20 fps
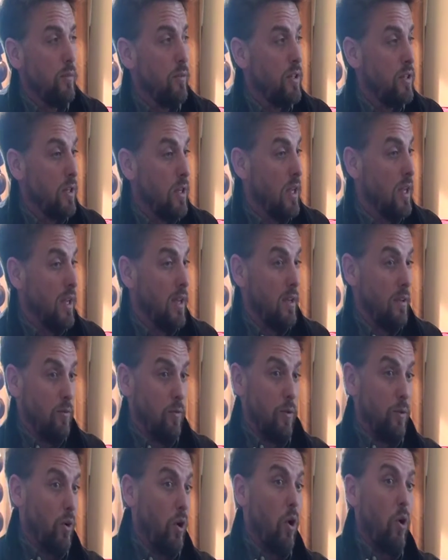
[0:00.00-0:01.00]
and we
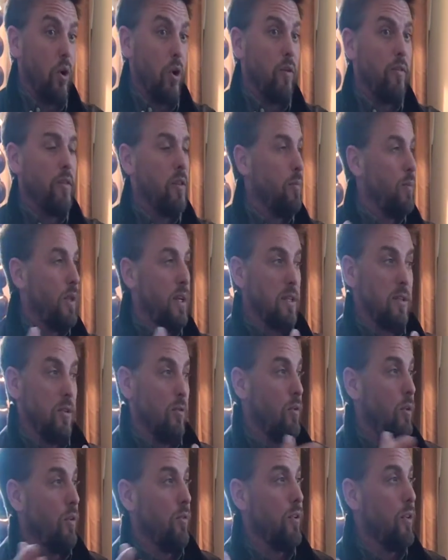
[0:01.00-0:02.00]
were all over the place,
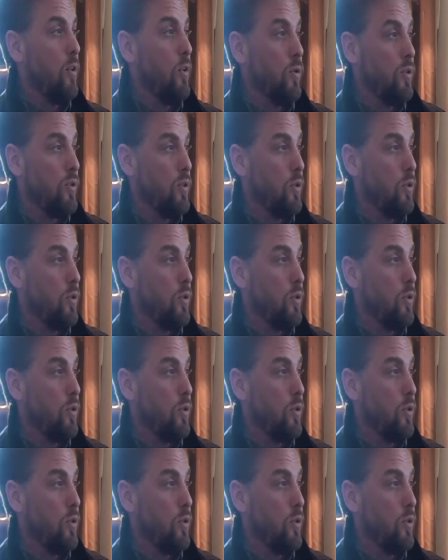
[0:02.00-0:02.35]
all over the whole